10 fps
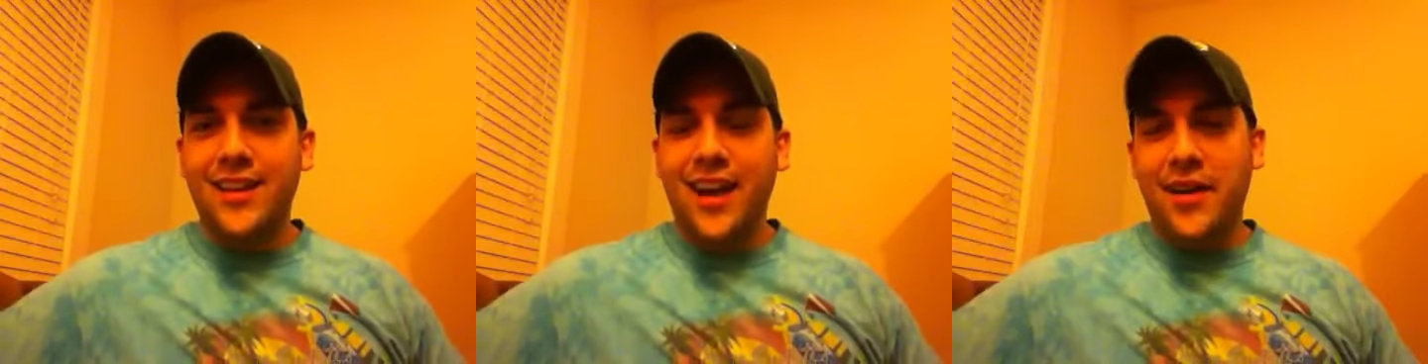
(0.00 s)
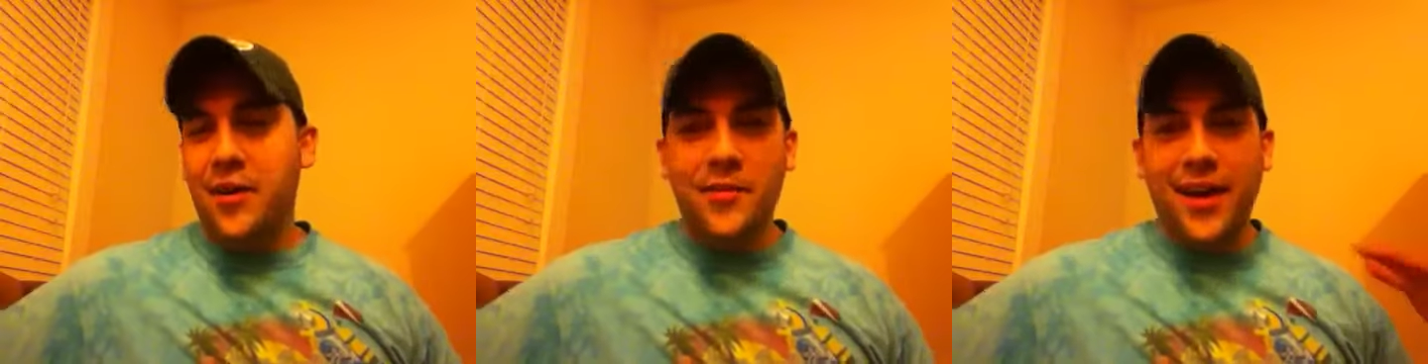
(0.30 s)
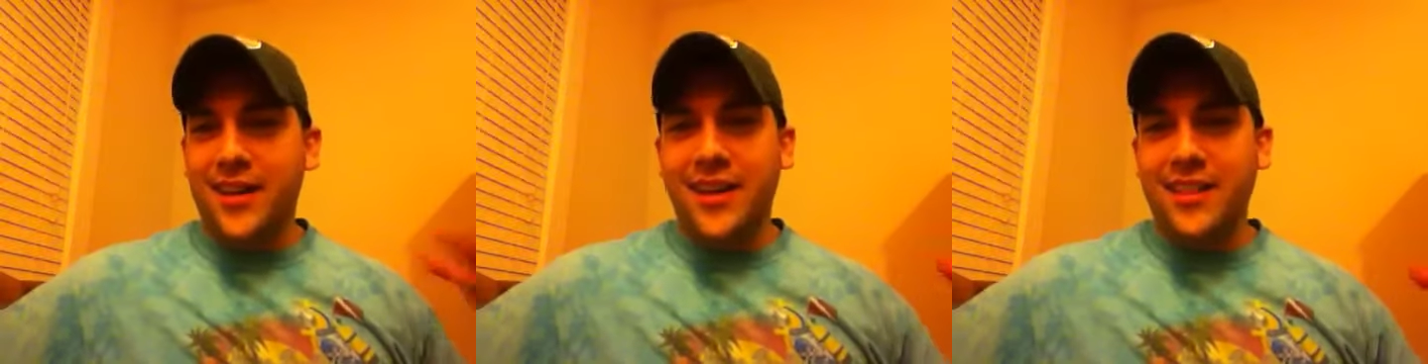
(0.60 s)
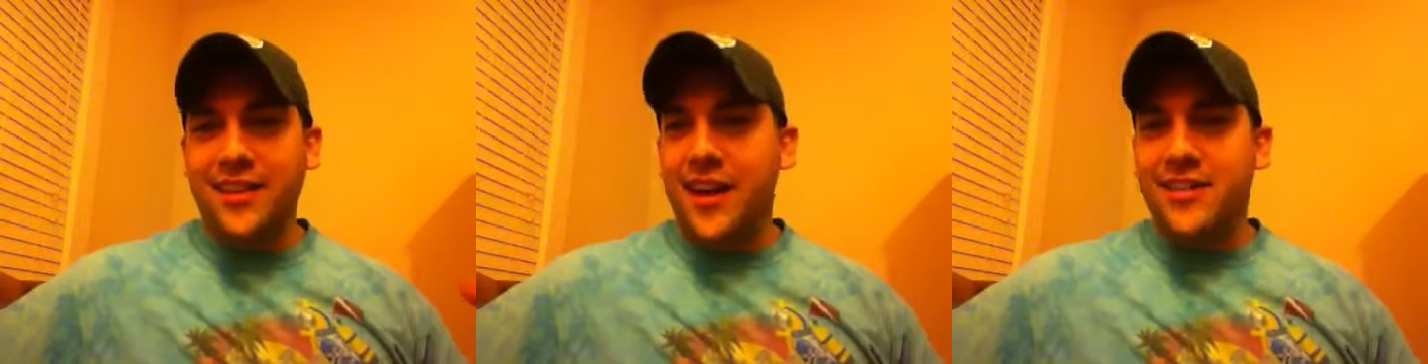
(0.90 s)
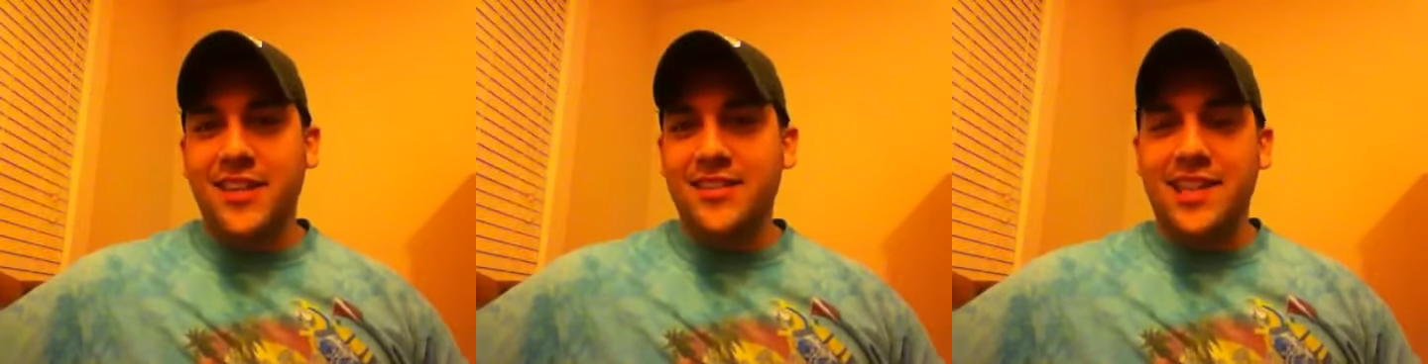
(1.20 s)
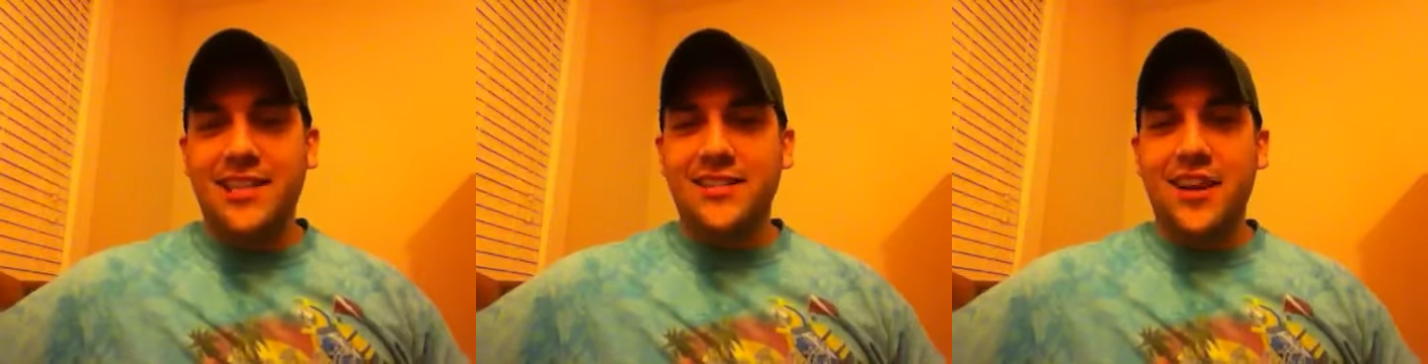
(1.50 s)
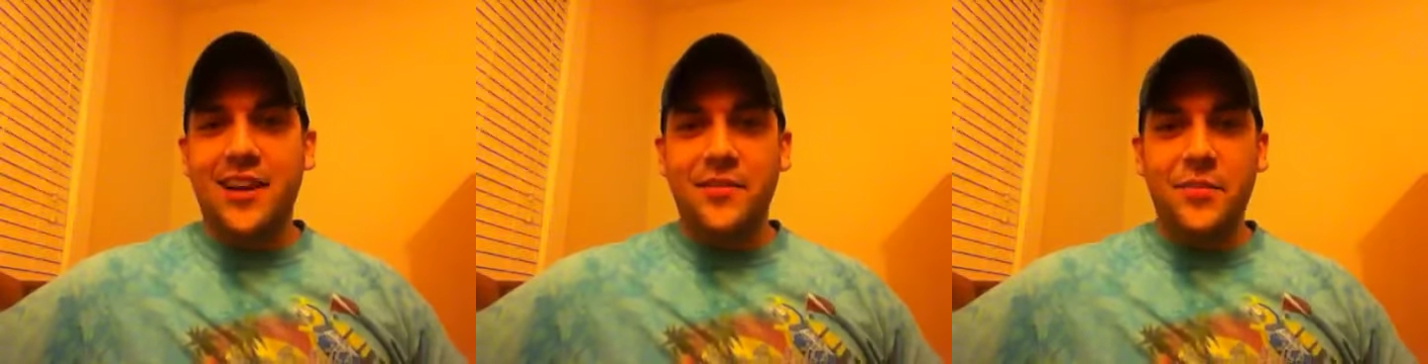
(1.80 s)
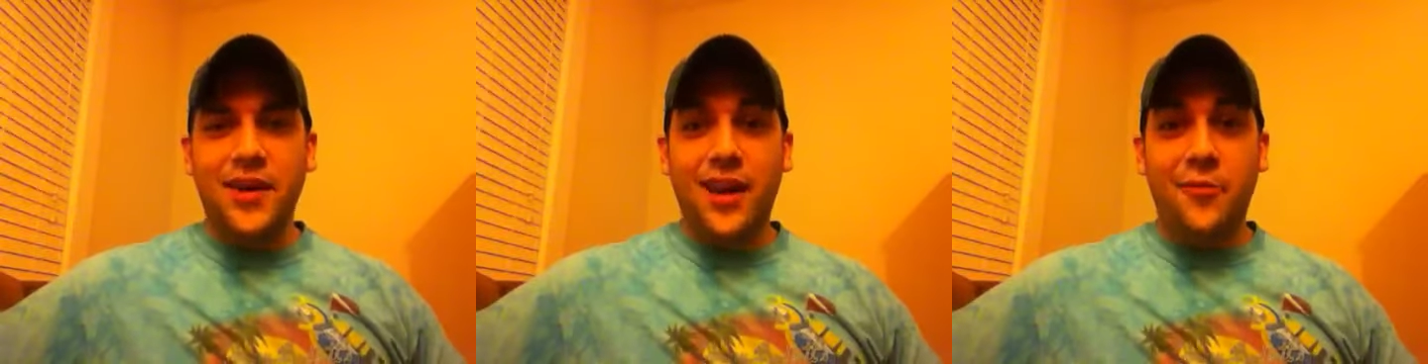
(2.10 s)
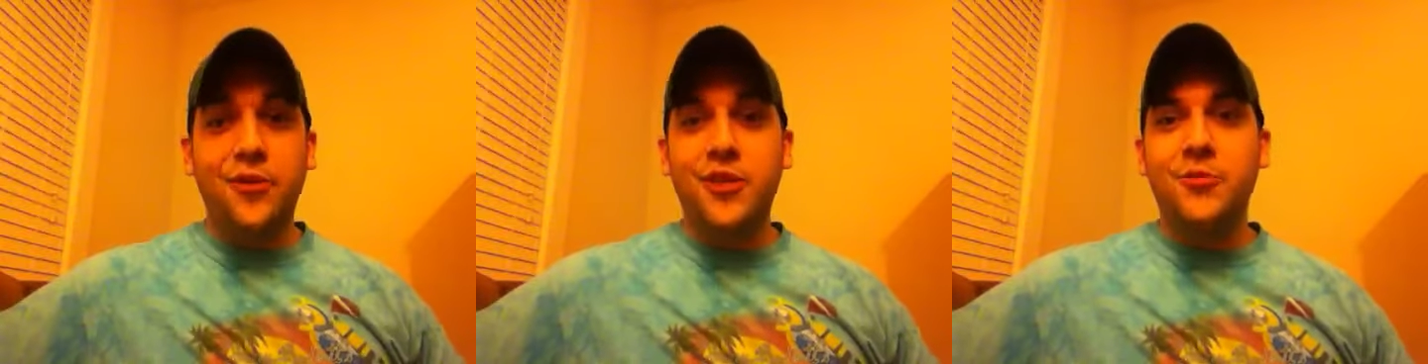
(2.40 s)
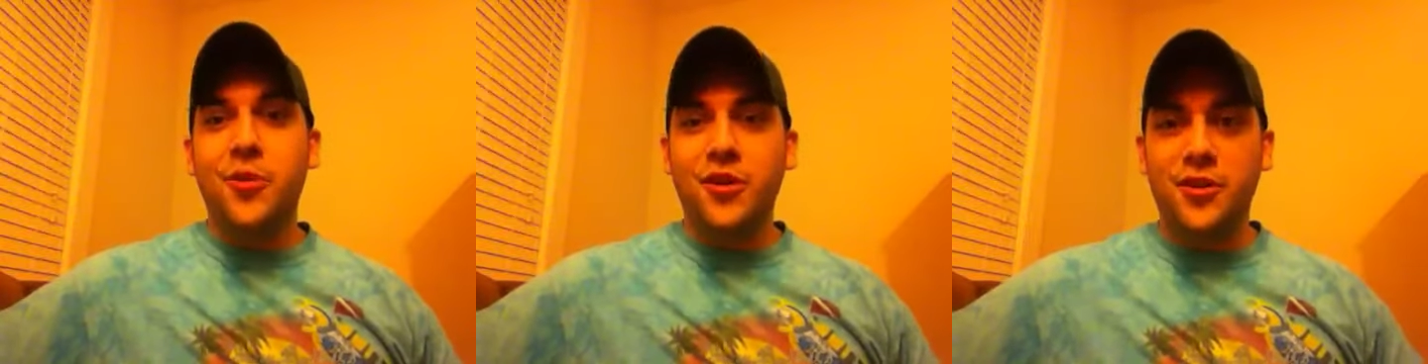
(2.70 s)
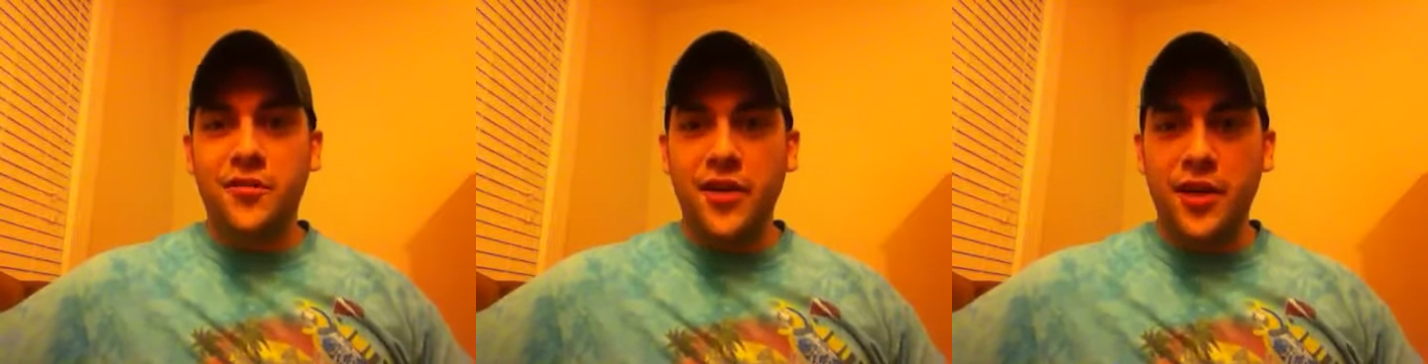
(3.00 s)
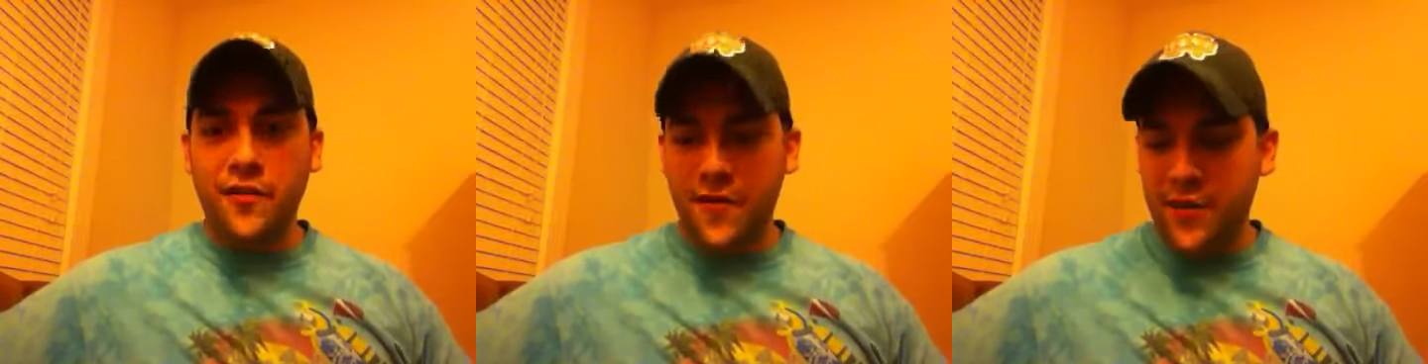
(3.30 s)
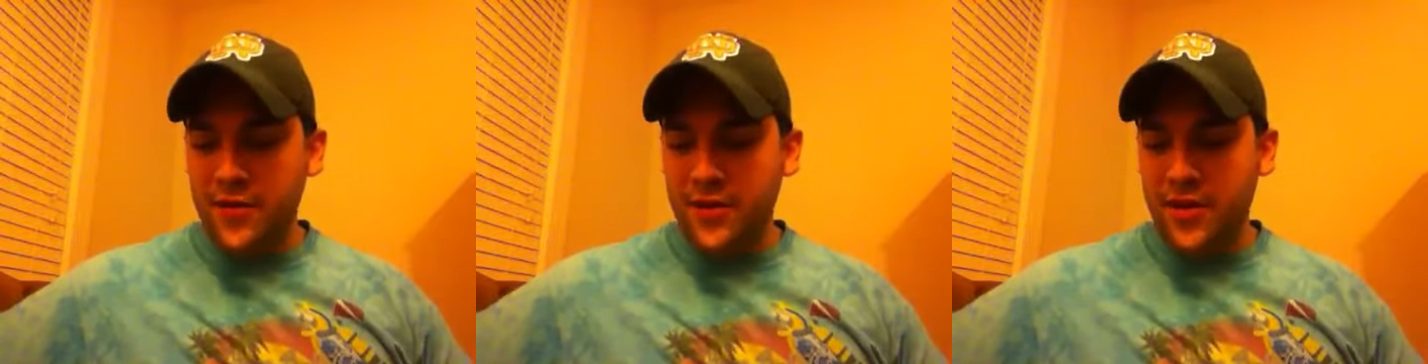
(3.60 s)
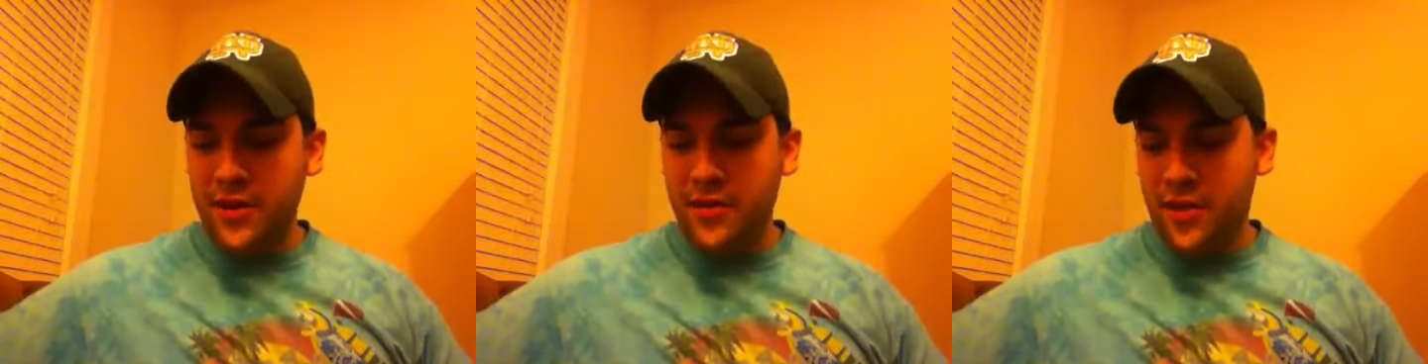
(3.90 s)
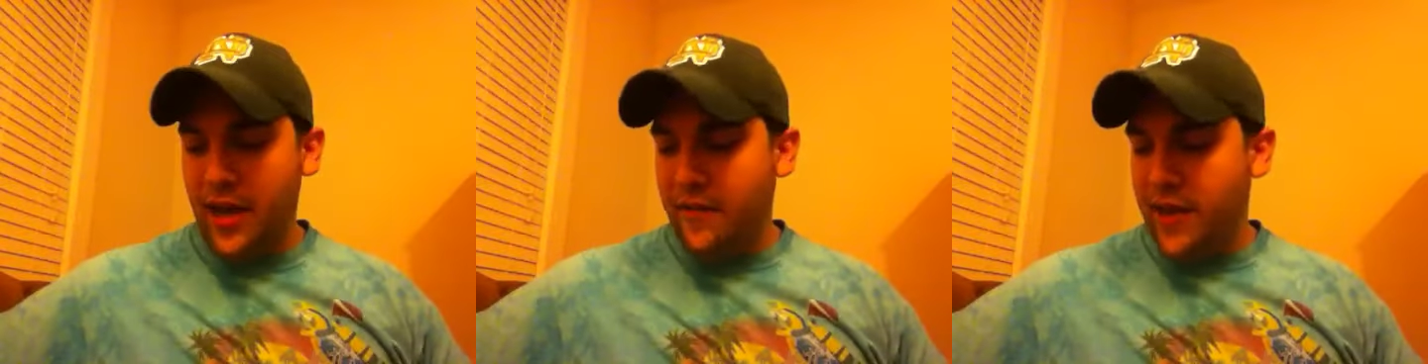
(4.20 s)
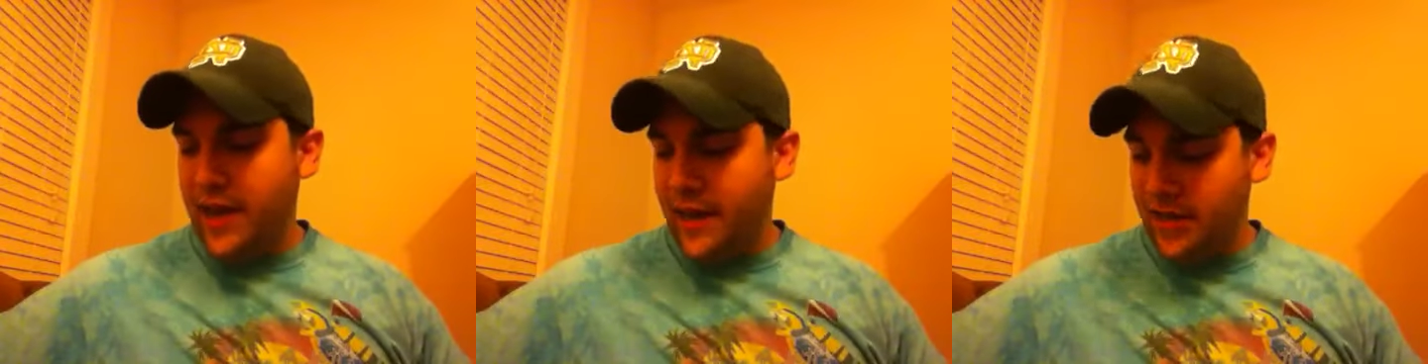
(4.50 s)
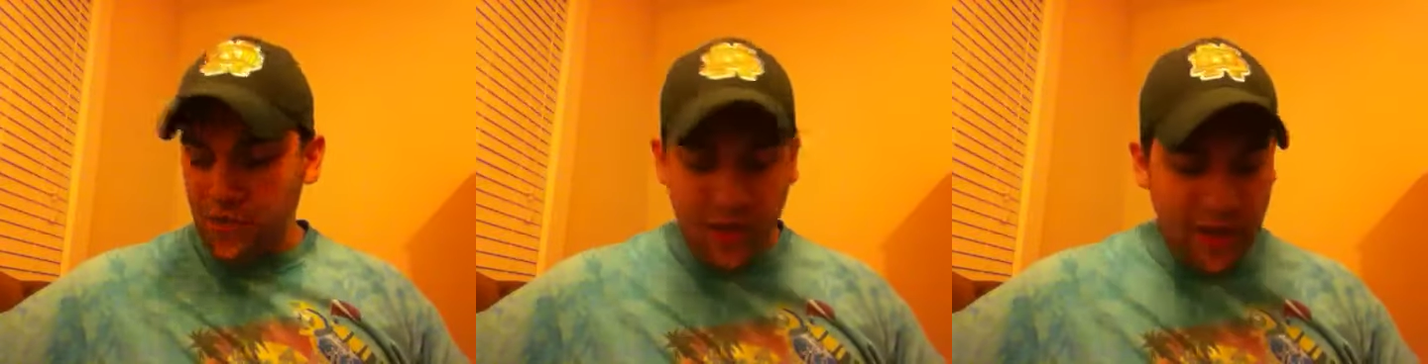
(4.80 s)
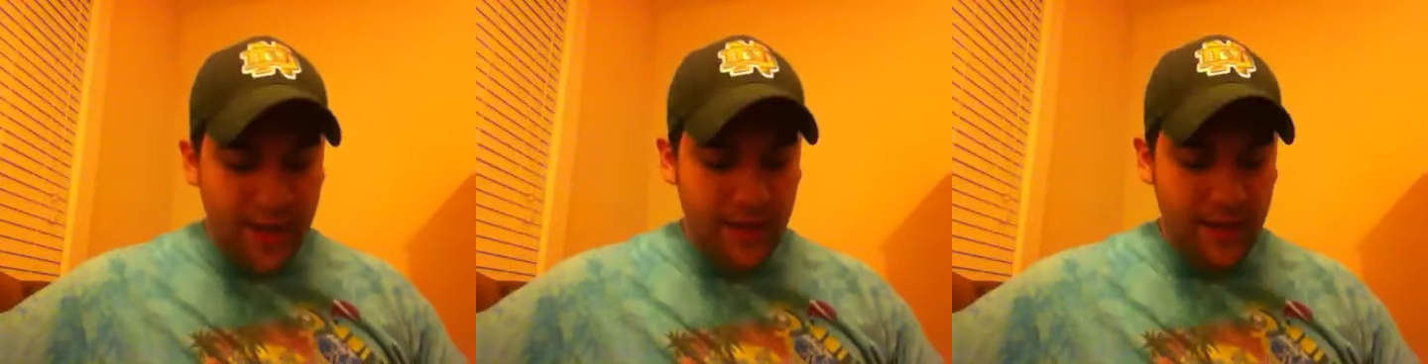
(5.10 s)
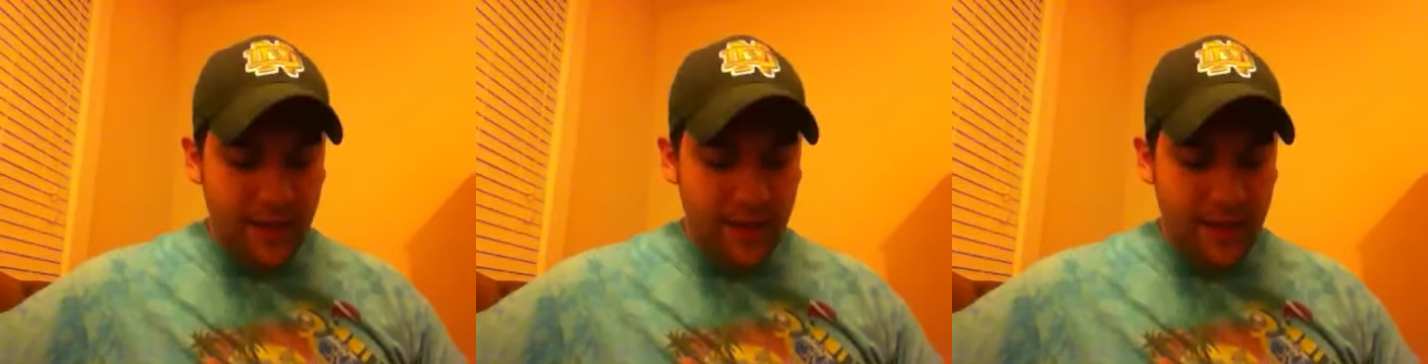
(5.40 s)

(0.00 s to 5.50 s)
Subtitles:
I know I'm not going to get in the contest, and that's tight, but I really did want to do a video for you, so look out for that next week.